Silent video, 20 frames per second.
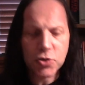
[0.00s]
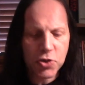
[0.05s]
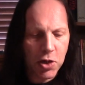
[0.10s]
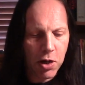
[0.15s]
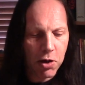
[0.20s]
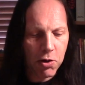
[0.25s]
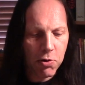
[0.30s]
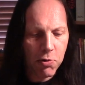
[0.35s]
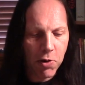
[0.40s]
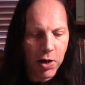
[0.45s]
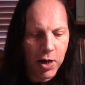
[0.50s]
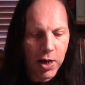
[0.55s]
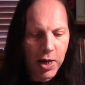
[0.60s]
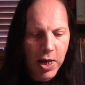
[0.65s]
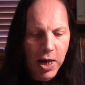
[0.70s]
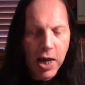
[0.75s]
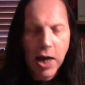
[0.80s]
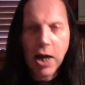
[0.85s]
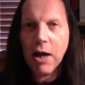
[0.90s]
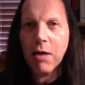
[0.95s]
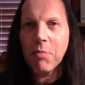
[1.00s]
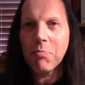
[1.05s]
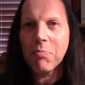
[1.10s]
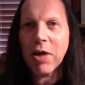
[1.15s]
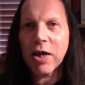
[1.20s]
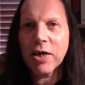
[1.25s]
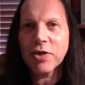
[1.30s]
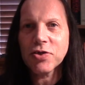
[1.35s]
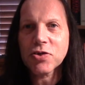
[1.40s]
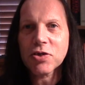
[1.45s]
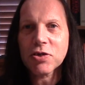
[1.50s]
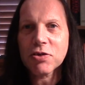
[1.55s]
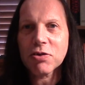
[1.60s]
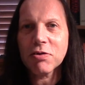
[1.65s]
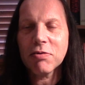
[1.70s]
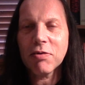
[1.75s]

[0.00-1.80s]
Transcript: so as